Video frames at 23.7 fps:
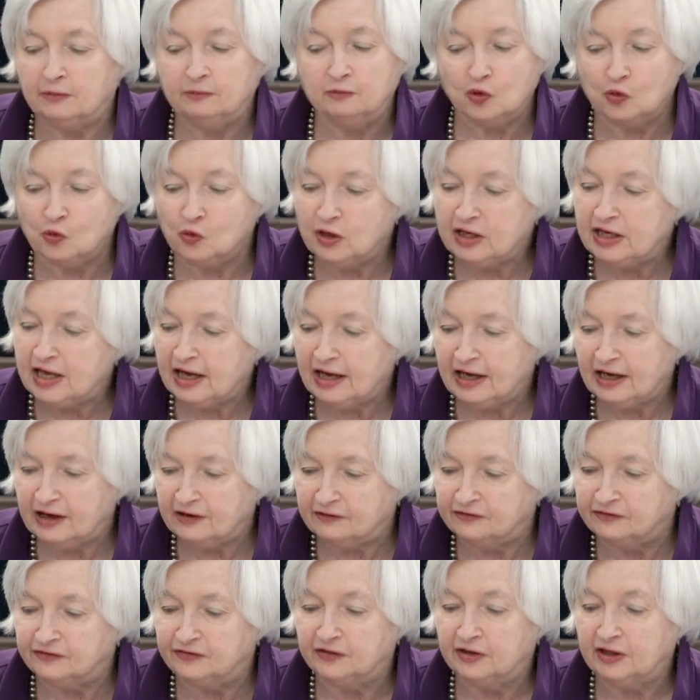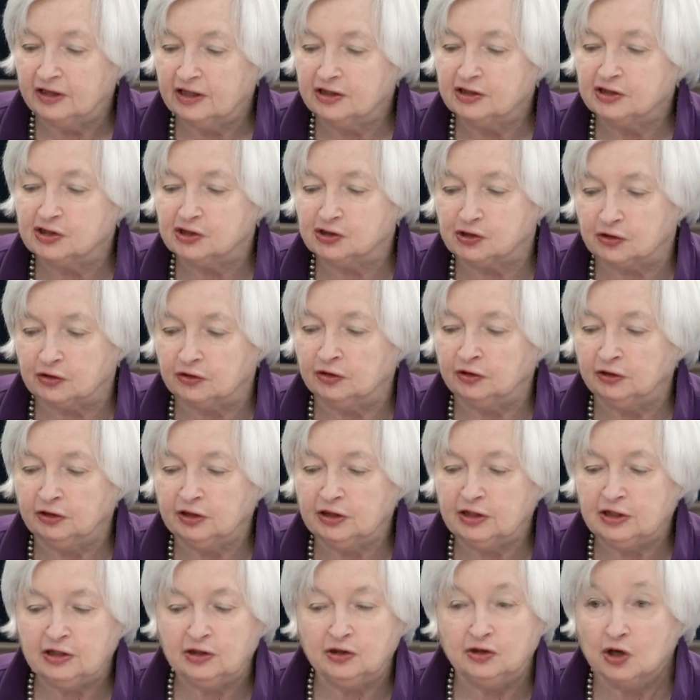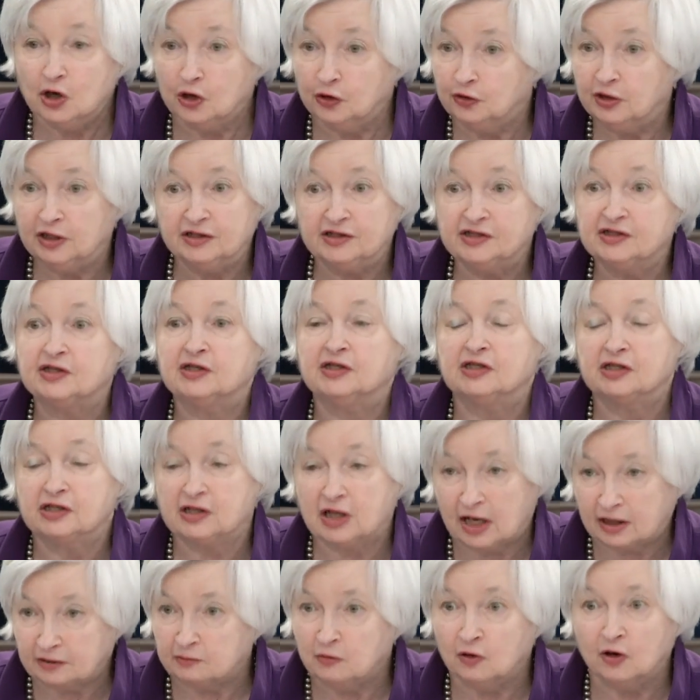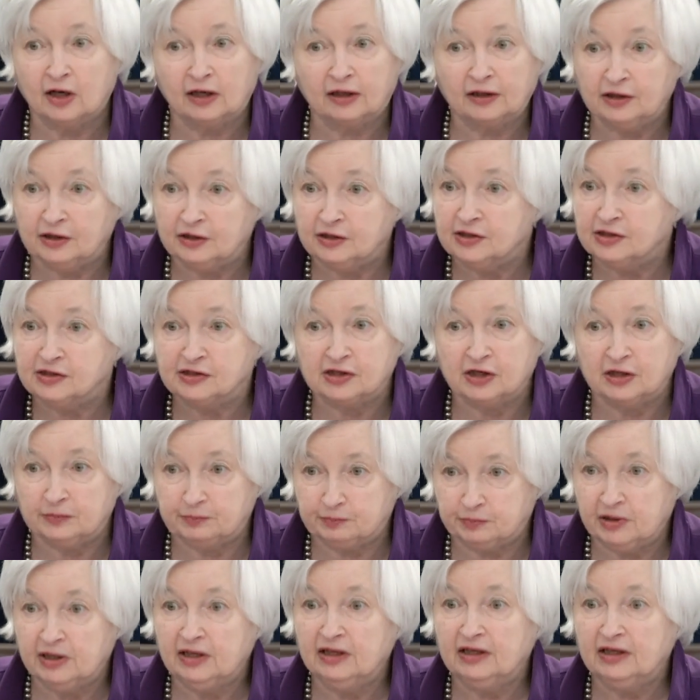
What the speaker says: We have certainly noticed the stock market is up